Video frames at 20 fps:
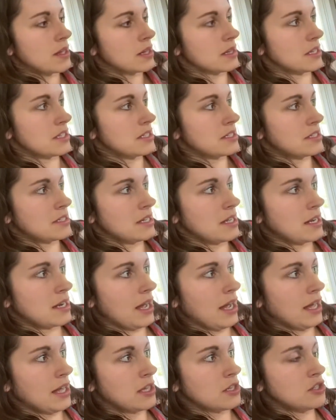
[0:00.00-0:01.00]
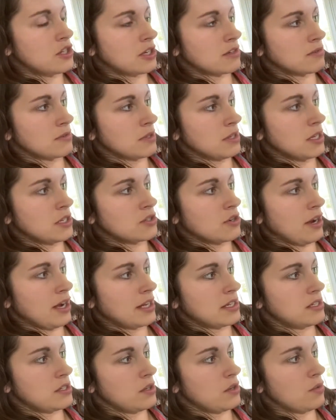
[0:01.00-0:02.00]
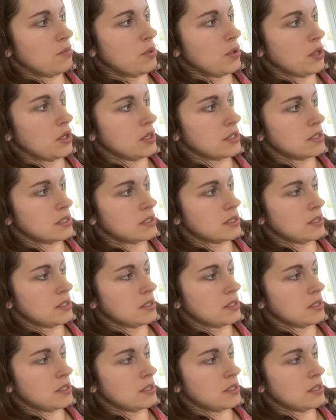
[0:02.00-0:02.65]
listing, I generally try to put